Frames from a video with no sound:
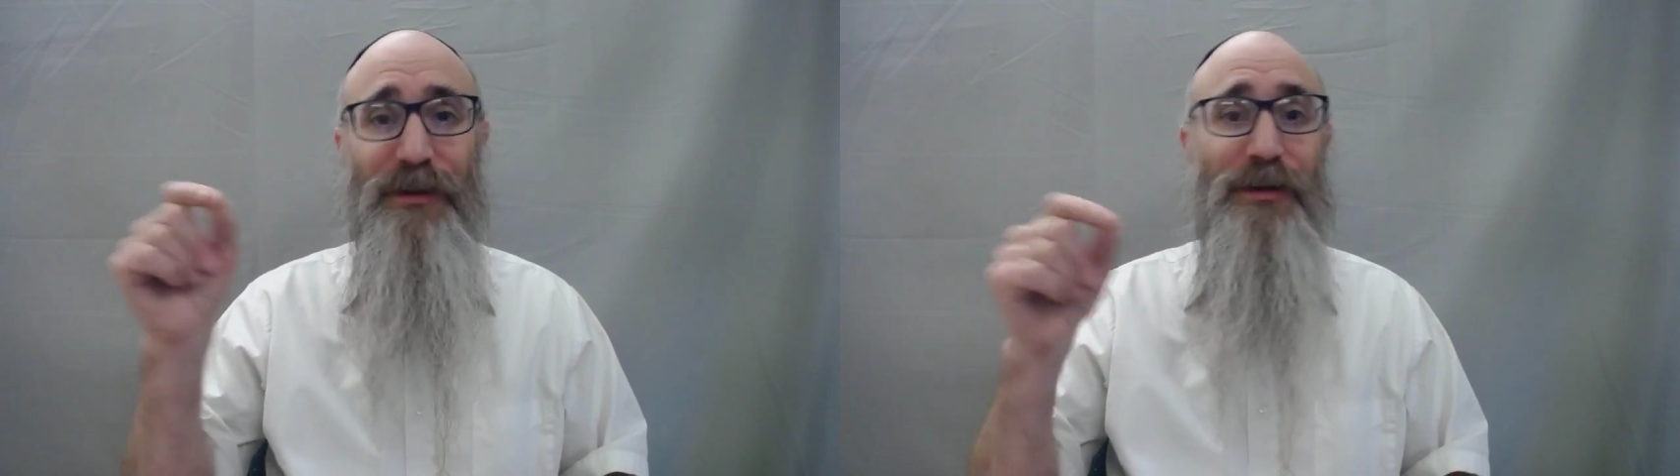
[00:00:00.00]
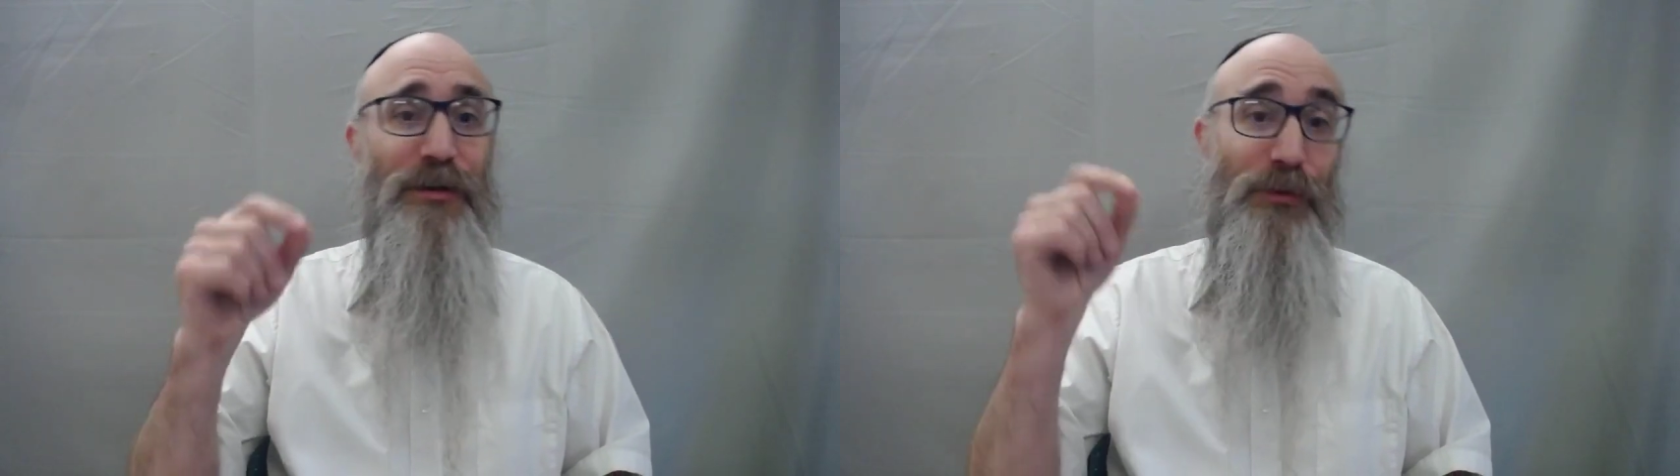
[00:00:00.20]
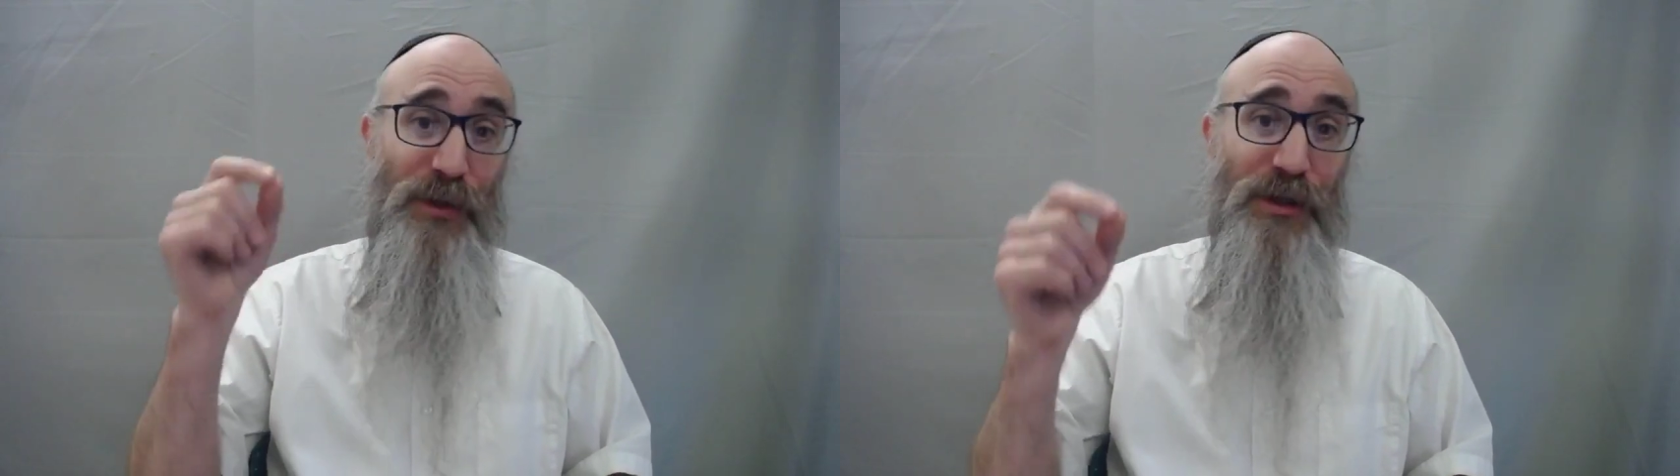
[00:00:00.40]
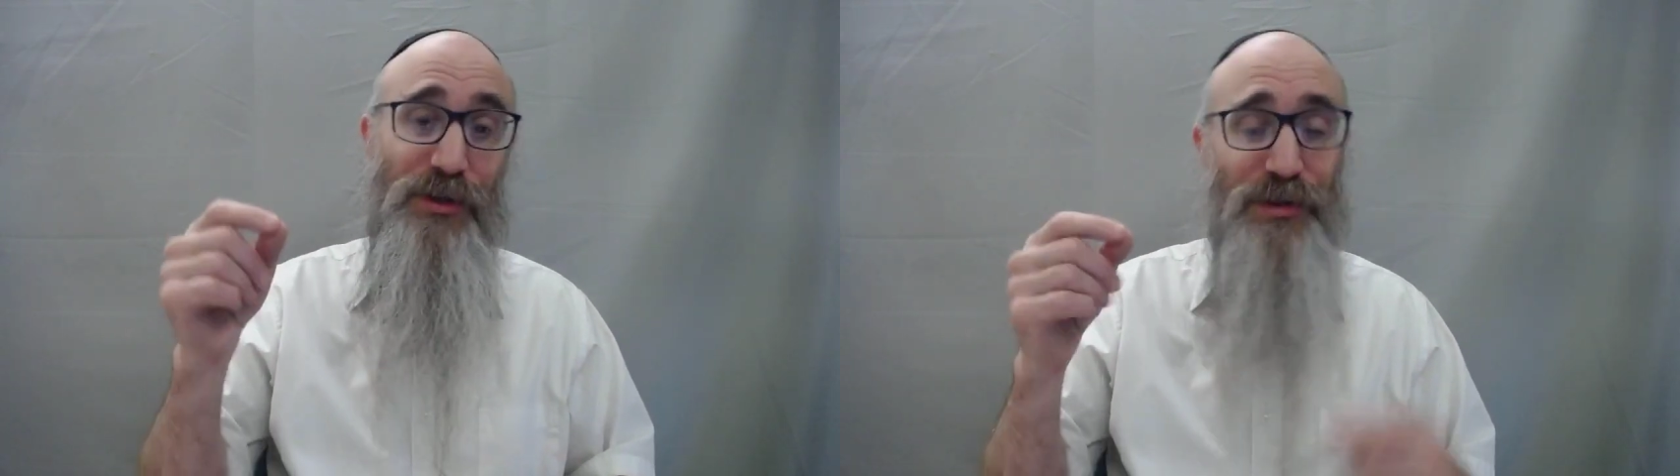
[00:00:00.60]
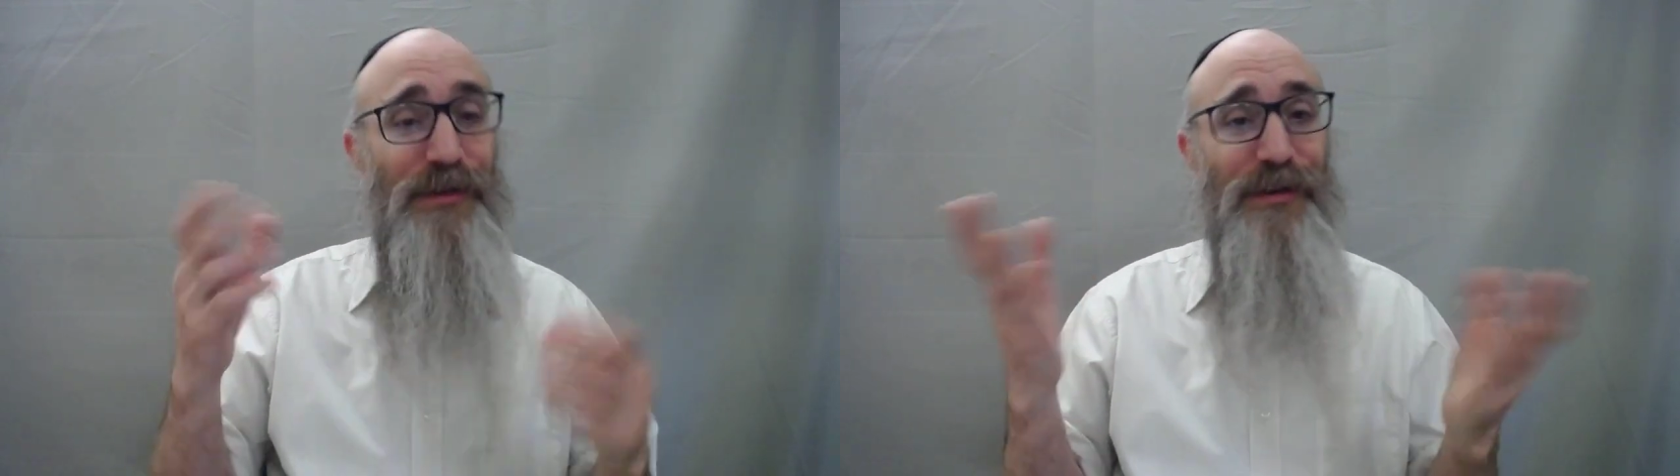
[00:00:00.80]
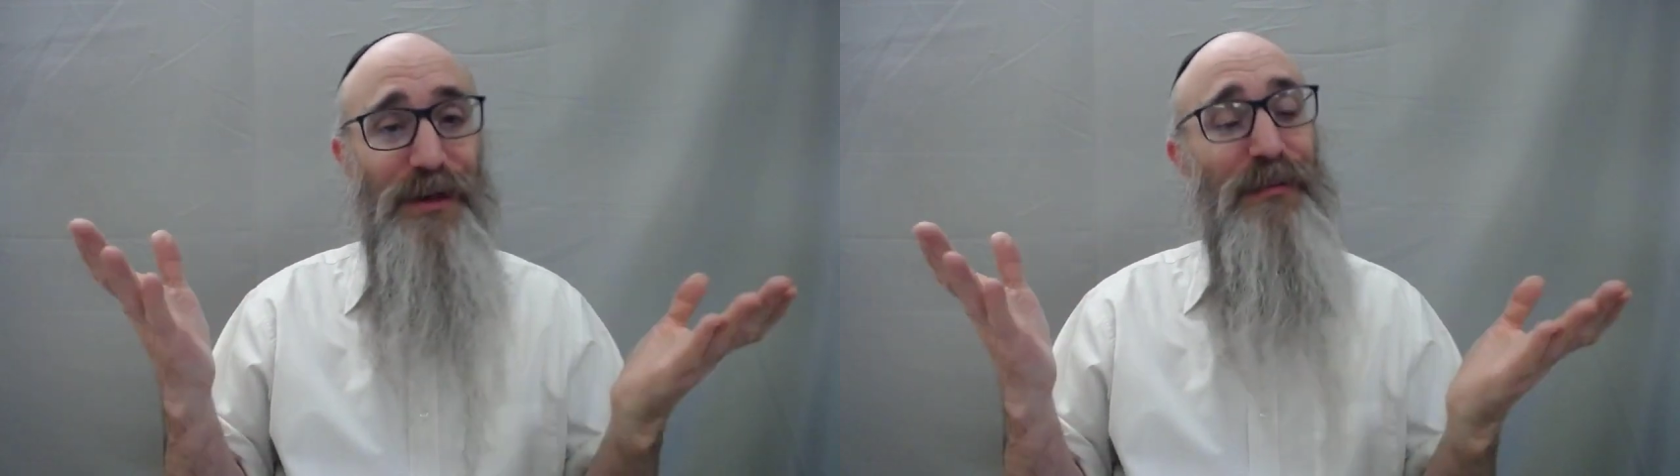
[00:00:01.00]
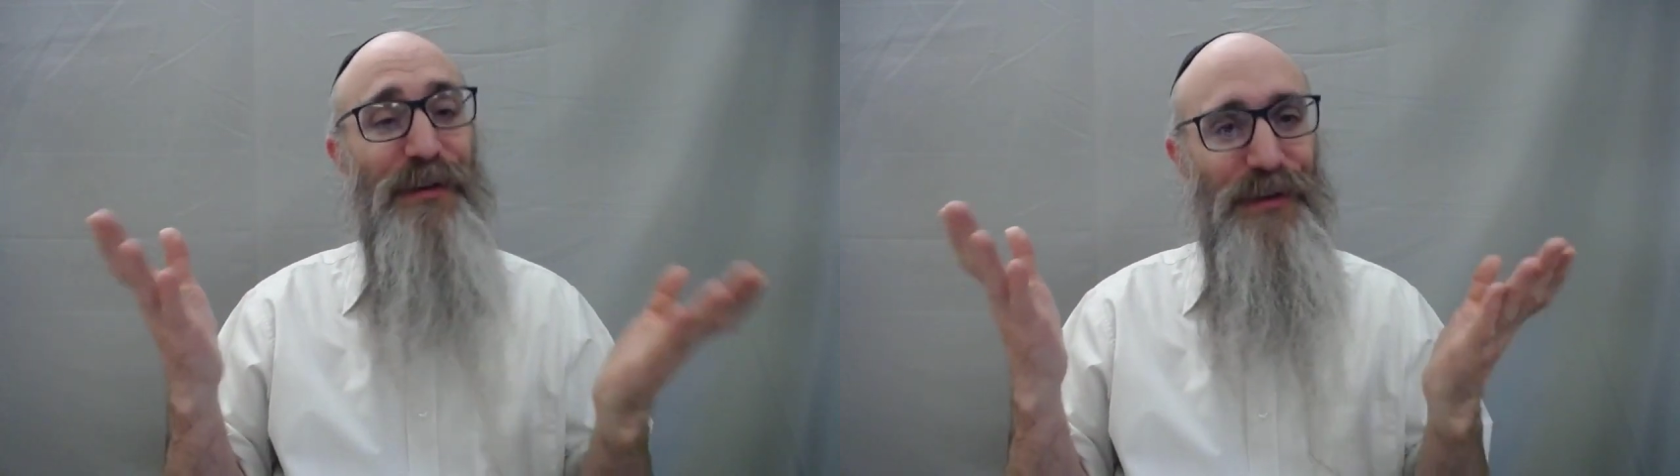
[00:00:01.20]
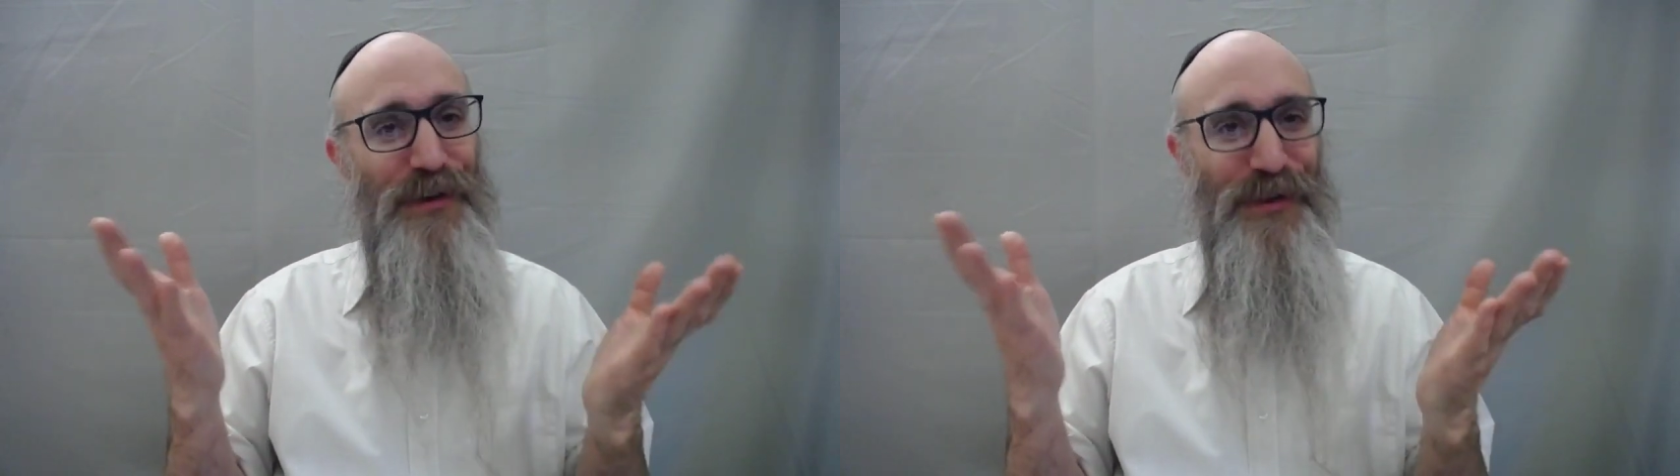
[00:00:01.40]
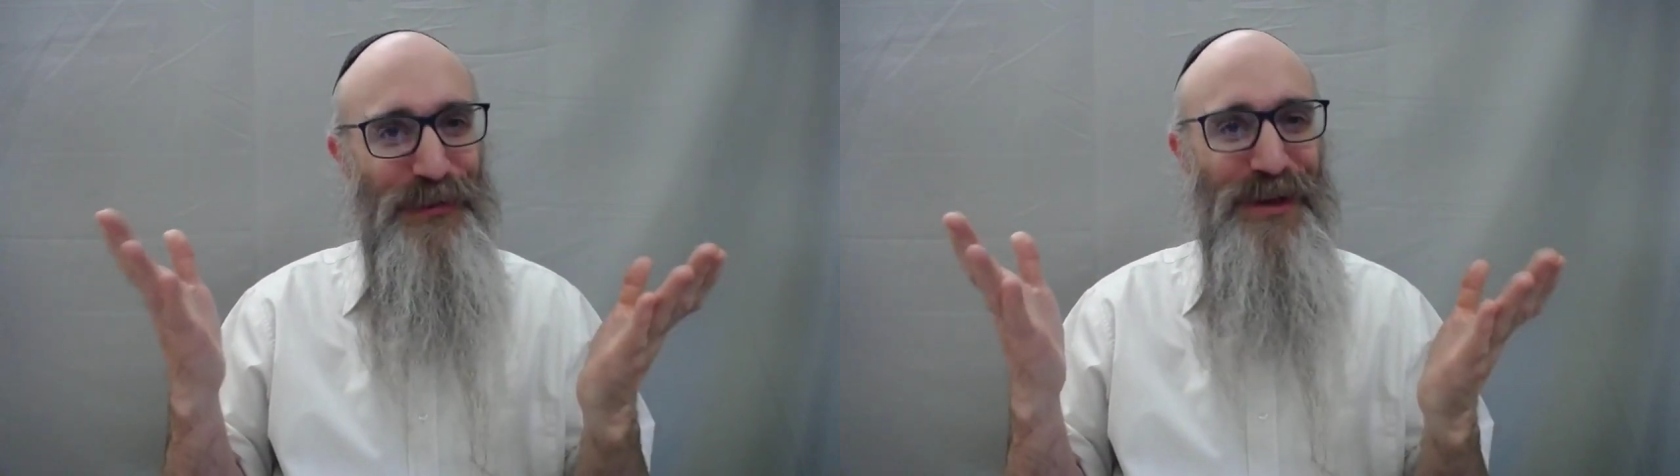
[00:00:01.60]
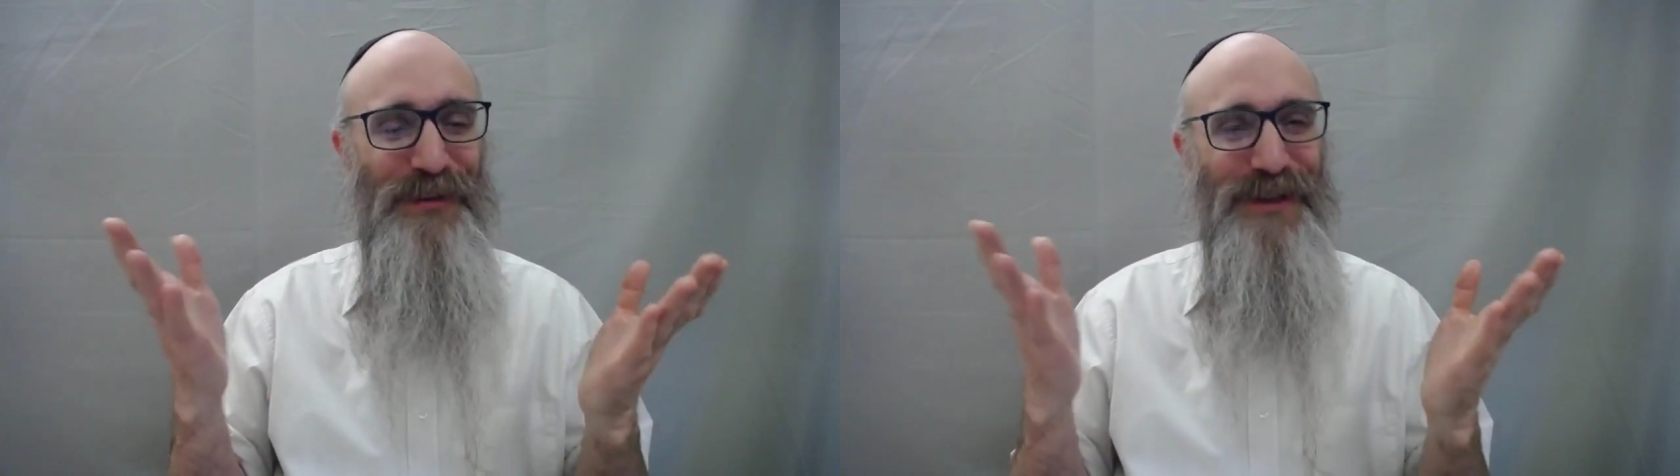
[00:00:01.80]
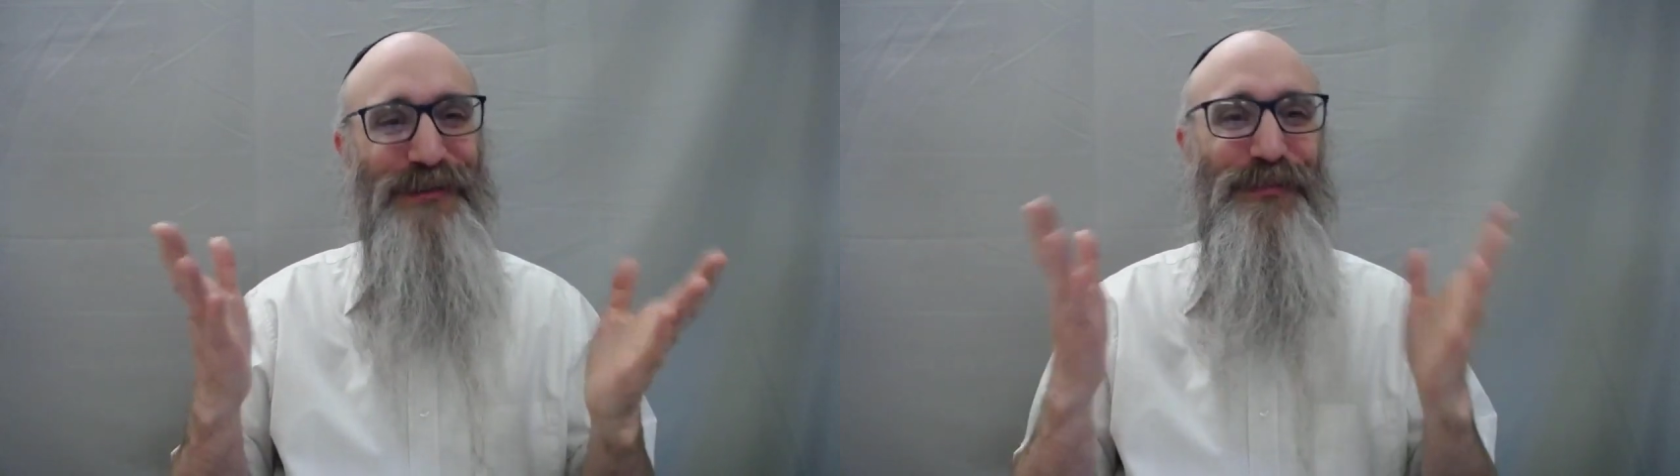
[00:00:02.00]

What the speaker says: you reach the number 33.